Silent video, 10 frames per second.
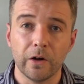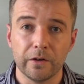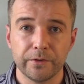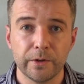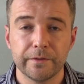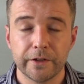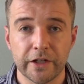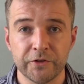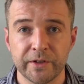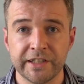or a few other
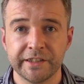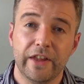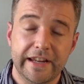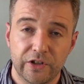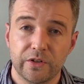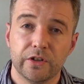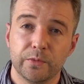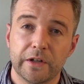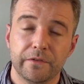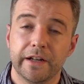countries, then you
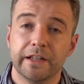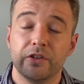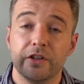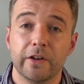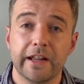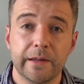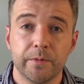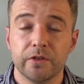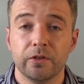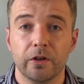could well find that you're
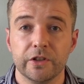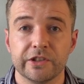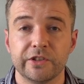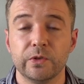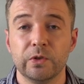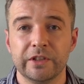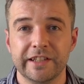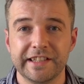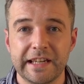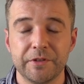able, or your school
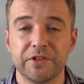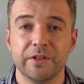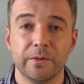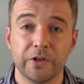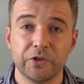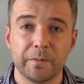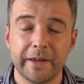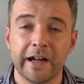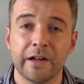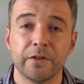is able to, on your
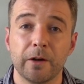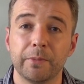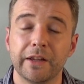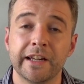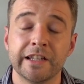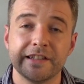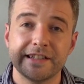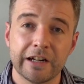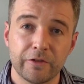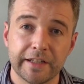behalf, apply
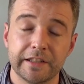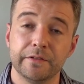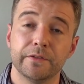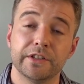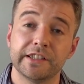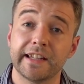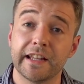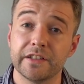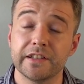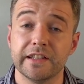directly for the
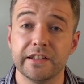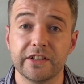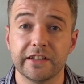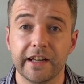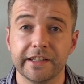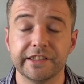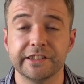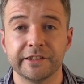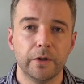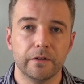standard teaching
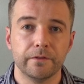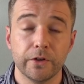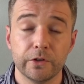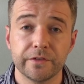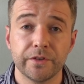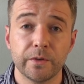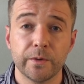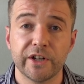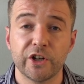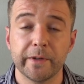license. But for those of you
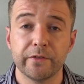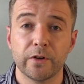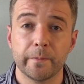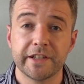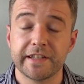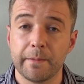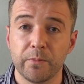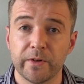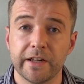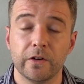who are coming from a
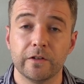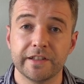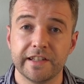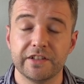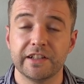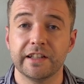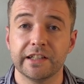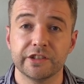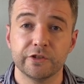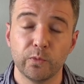temporary or a teaching
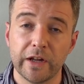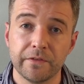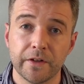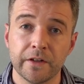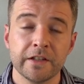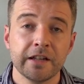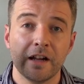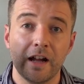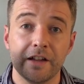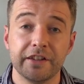license waiver,
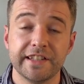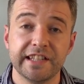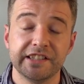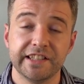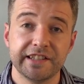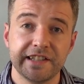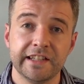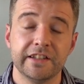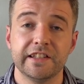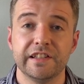the
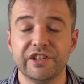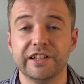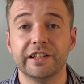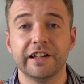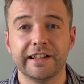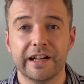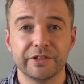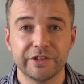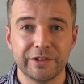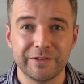TCT, the Teaching
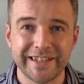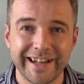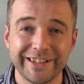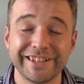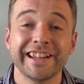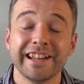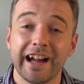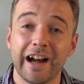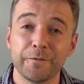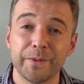Council of Thailand,
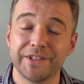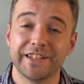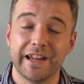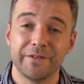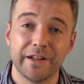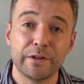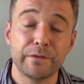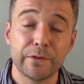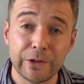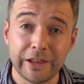have put together a
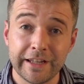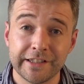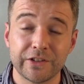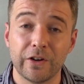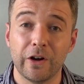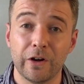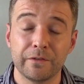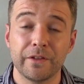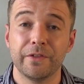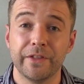full list
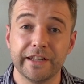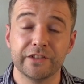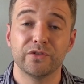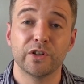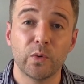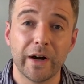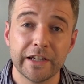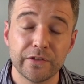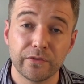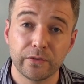of things
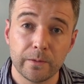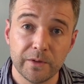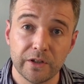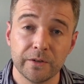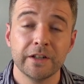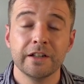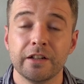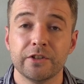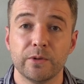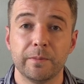required from you
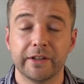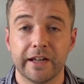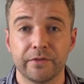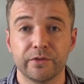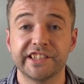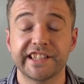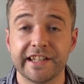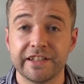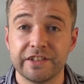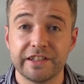to apply for a
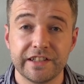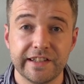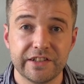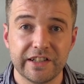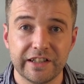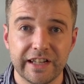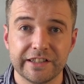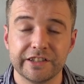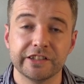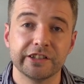standard teaching
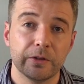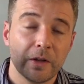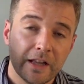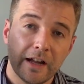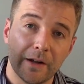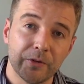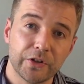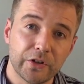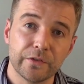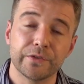license. So I'm going
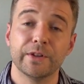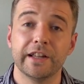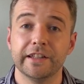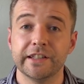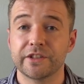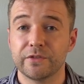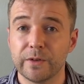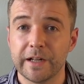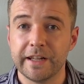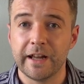to go through that list right